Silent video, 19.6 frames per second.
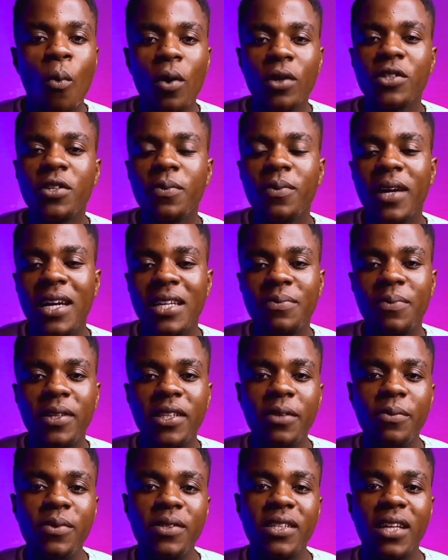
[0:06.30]
What's up guys, my
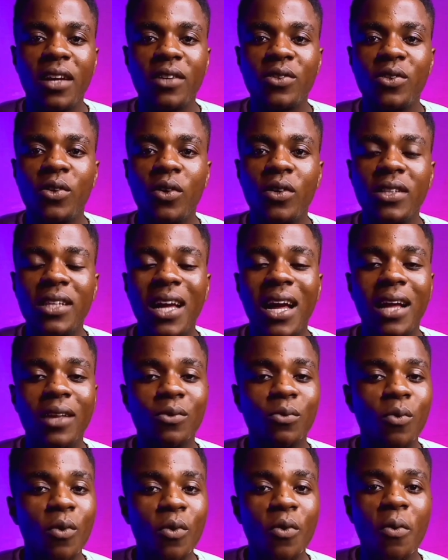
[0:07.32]
name is Lord
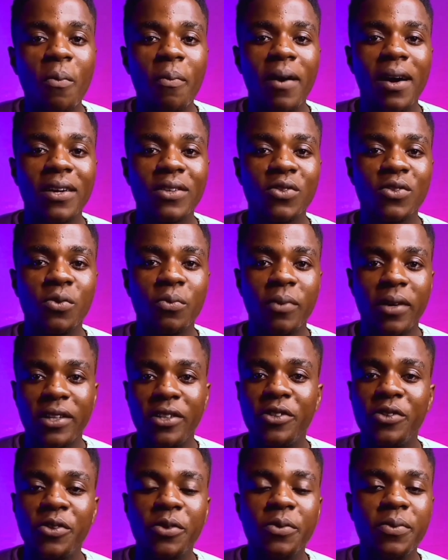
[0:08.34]
and welcome back to my
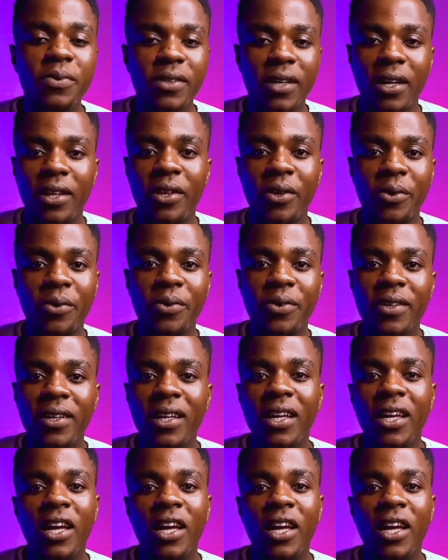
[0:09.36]
YouTube channel.